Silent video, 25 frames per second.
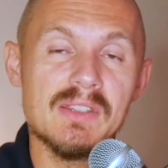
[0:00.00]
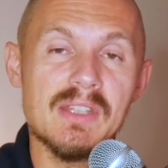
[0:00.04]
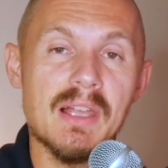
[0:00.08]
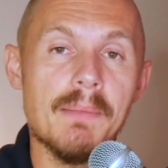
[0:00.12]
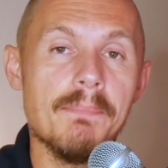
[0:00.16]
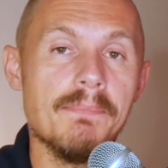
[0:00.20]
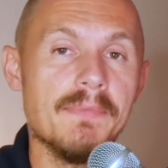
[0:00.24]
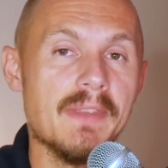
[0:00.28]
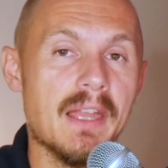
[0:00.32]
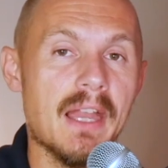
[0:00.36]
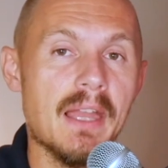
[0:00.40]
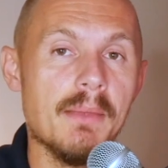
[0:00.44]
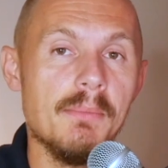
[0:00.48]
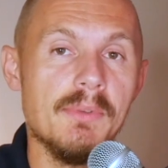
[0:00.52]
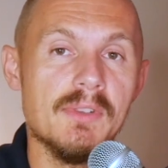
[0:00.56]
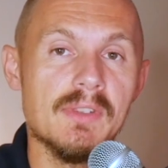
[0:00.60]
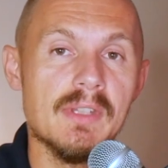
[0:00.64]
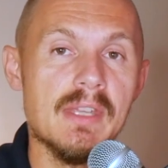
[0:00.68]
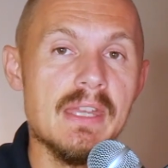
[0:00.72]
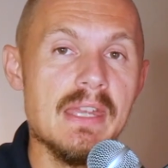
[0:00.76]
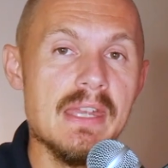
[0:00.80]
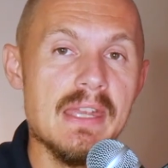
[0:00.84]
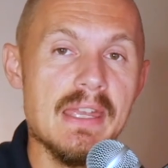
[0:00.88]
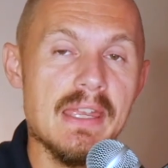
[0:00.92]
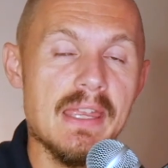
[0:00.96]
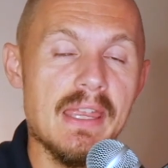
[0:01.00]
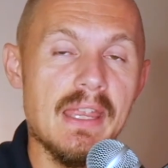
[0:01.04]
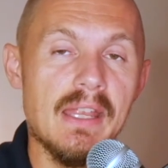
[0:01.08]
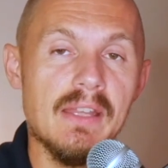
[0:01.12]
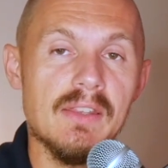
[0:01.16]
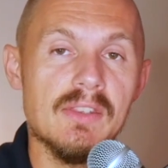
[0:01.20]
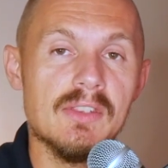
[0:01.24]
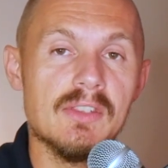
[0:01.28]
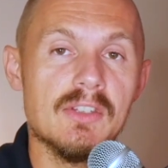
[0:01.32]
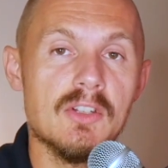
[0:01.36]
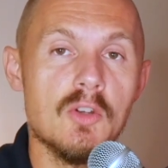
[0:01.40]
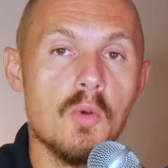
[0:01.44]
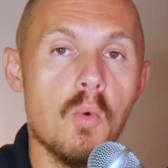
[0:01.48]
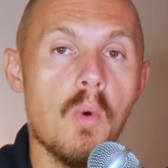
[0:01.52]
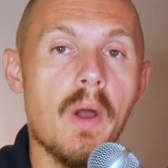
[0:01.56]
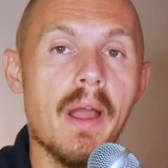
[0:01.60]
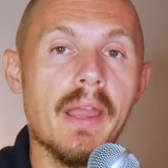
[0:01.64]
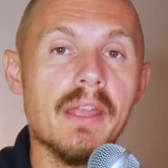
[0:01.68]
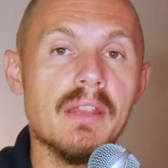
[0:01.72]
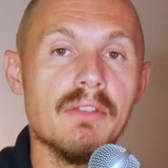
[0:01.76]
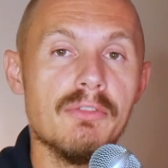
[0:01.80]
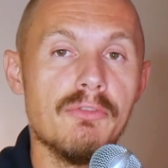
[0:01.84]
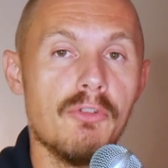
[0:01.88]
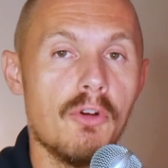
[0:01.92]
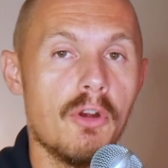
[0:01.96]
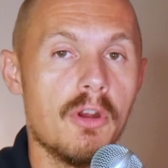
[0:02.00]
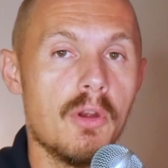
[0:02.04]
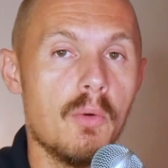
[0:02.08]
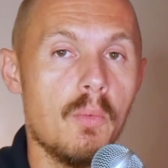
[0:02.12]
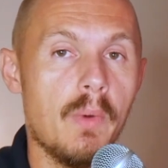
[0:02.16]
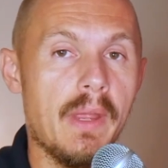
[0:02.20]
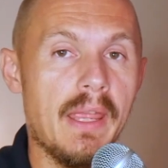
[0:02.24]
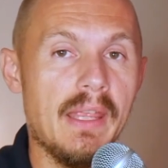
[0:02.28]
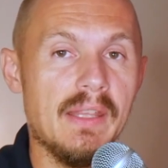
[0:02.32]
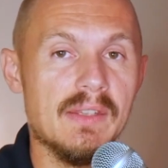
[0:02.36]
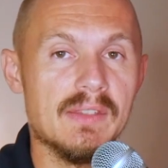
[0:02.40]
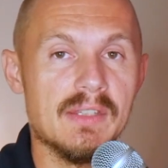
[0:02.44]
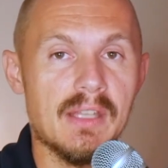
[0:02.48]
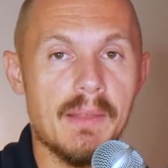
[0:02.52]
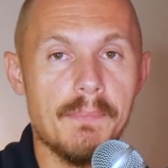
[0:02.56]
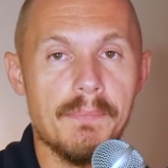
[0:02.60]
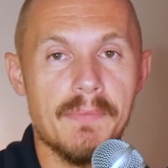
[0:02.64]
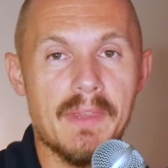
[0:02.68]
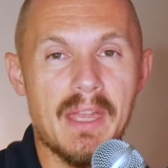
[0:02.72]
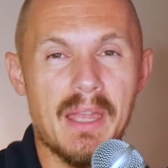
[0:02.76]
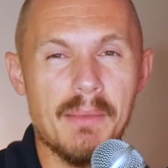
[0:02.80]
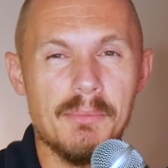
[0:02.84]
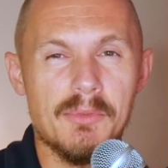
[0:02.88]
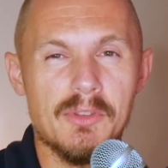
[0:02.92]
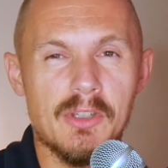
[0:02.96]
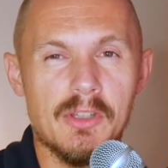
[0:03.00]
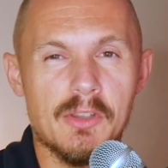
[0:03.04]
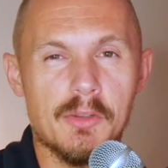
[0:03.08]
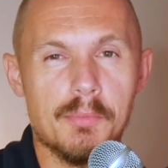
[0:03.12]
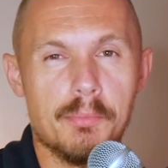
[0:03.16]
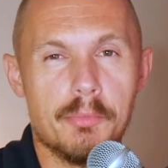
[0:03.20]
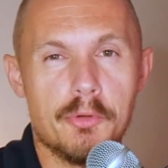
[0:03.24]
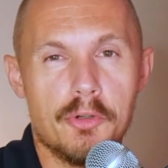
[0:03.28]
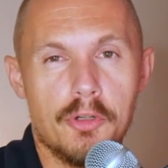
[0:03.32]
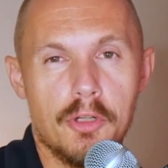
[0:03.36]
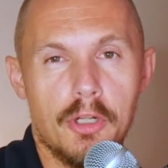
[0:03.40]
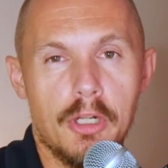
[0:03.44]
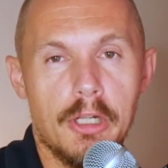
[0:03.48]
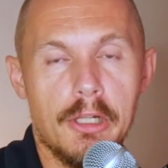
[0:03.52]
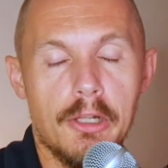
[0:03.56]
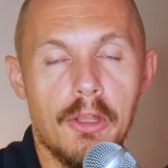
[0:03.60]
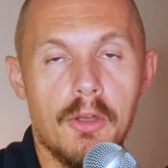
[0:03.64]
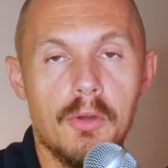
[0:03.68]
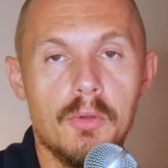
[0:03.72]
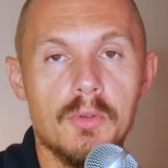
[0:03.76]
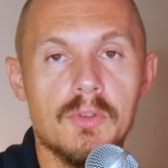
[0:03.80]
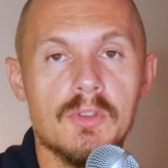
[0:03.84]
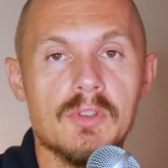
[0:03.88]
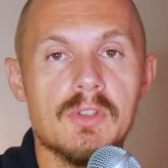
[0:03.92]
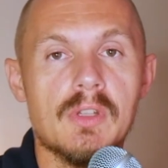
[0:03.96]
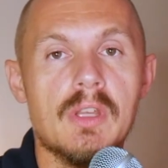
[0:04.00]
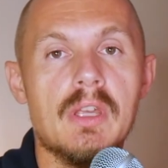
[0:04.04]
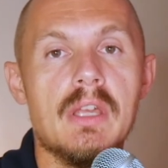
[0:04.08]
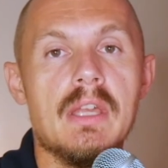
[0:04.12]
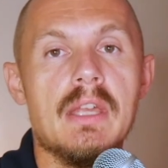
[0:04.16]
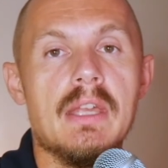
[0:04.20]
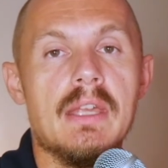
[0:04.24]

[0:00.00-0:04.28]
Sometimes it's quite far away, sometimes it's pretty close.